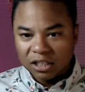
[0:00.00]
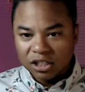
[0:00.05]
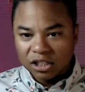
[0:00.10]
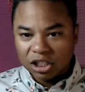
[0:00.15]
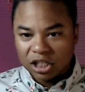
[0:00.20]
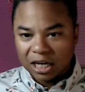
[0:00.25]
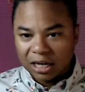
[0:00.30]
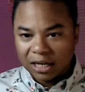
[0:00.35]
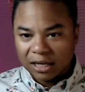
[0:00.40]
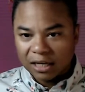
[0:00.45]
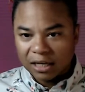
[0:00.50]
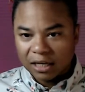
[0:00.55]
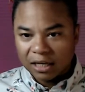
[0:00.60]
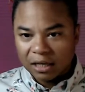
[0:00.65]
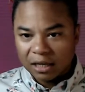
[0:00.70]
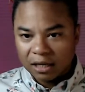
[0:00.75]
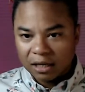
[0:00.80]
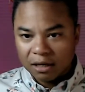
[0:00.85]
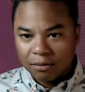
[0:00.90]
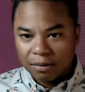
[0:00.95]
check
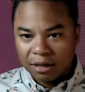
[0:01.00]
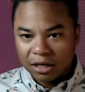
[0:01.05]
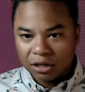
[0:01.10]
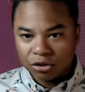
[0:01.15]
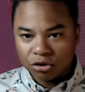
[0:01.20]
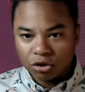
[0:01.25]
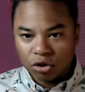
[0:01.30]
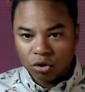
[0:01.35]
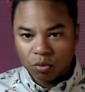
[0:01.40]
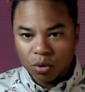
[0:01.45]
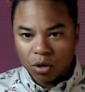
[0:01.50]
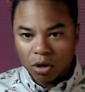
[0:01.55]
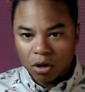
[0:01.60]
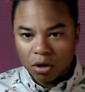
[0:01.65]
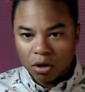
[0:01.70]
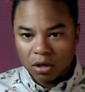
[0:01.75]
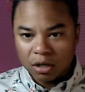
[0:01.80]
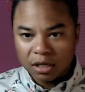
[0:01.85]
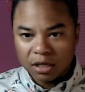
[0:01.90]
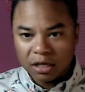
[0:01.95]
in, make sure we're
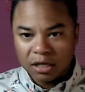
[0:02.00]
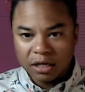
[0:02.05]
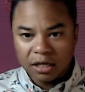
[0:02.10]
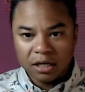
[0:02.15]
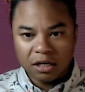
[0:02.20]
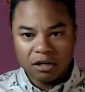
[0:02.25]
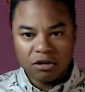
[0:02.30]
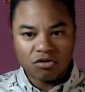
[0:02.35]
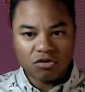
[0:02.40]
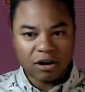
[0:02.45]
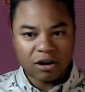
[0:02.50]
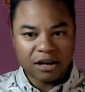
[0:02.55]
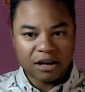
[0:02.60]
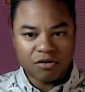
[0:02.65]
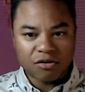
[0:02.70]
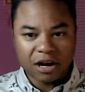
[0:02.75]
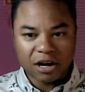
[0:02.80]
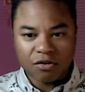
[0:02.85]
all good. Great.